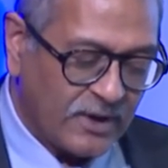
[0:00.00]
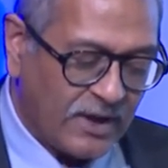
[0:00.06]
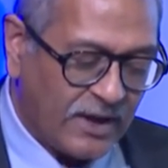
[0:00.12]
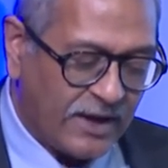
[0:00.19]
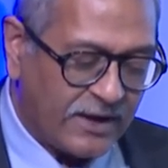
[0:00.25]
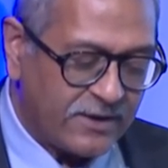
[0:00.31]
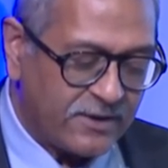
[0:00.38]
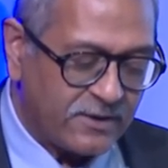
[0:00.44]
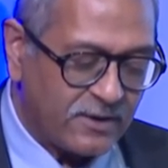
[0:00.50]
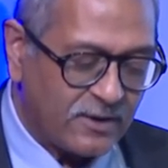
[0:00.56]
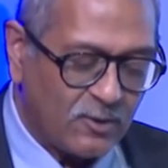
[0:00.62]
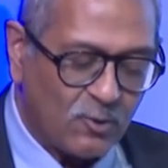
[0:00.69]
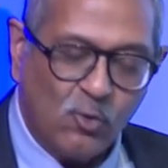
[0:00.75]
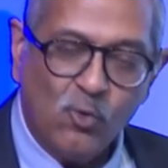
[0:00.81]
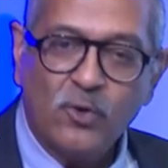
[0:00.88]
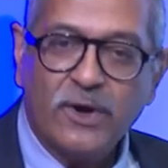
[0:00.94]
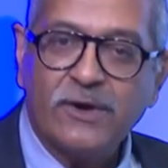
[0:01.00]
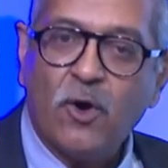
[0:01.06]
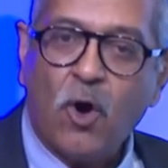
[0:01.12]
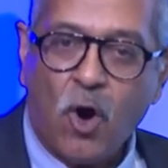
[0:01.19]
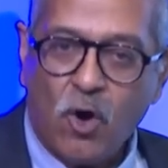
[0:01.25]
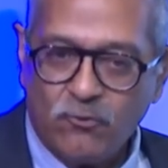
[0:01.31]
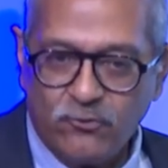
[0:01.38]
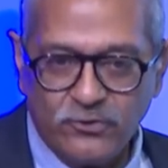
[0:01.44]
and uh, who can
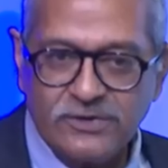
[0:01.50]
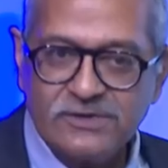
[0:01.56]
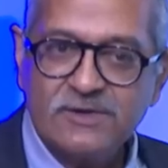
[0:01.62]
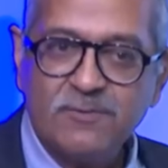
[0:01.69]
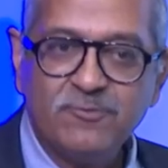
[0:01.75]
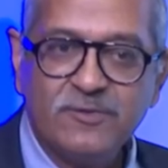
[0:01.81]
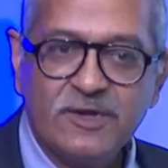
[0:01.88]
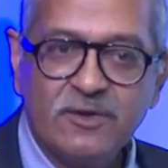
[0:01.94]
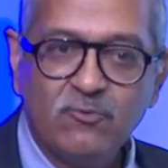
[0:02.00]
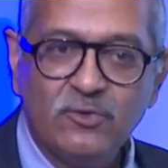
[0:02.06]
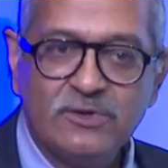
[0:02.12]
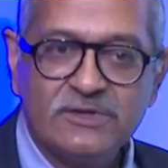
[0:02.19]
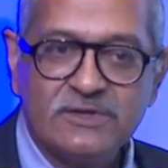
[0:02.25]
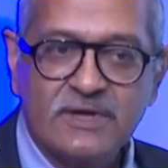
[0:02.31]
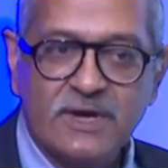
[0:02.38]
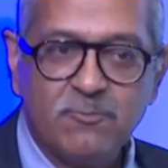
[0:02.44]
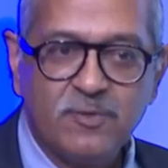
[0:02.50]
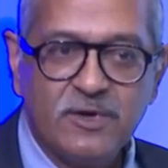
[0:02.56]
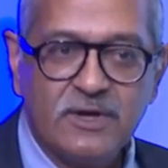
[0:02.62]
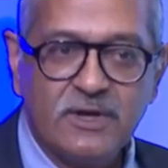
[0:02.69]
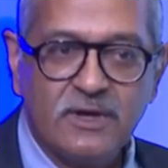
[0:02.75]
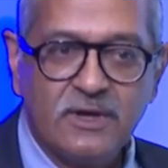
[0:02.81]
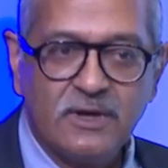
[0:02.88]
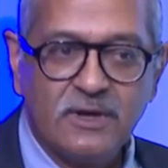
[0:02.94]
offer something which can
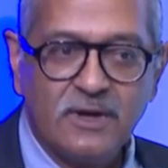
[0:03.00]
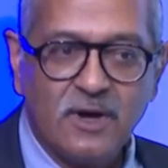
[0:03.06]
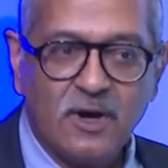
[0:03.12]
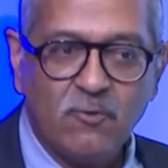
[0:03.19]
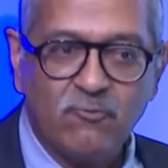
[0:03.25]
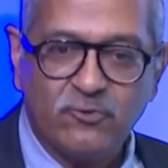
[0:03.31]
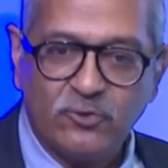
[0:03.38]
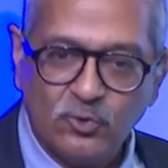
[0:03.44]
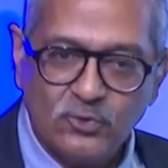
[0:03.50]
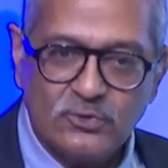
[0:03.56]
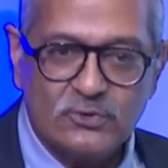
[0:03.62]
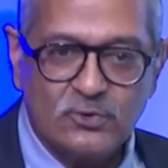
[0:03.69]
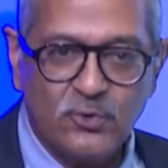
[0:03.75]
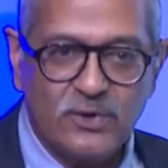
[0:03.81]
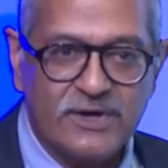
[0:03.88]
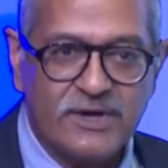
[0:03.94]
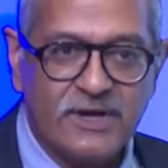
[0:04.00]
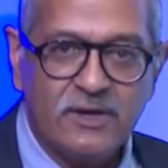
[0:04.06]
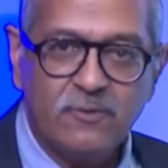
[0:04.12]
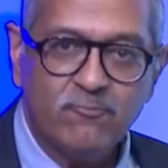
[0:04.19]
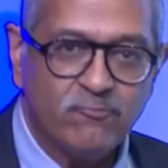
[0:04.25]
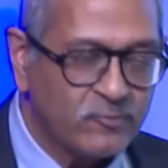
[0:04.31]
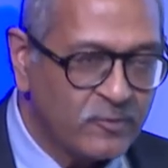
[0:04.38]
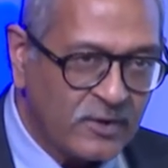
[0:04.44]
be of use to India.
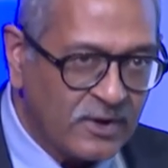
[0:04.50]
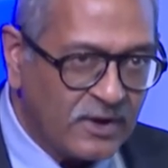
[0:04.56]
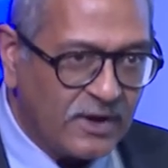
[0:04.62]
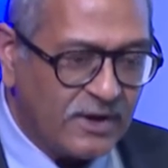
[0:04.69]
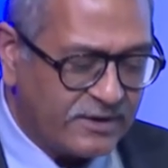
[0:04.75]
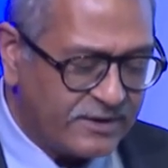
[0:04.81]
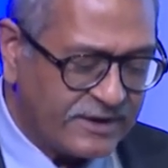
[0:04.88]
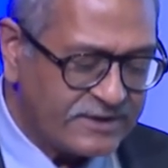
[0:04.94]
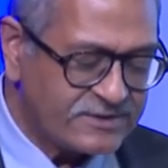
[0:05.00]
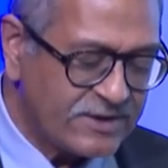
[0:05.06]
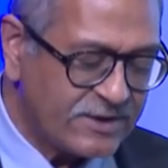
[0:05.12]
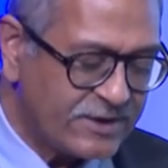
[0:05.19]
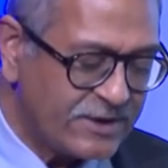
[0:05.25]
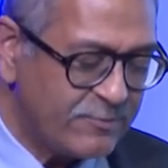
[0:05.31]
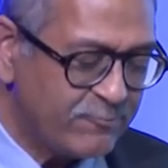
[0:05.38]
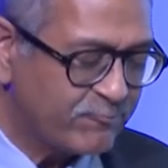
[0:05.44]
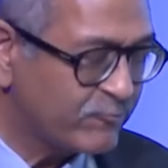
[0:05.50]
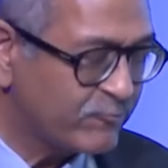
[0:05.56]
Next, Hari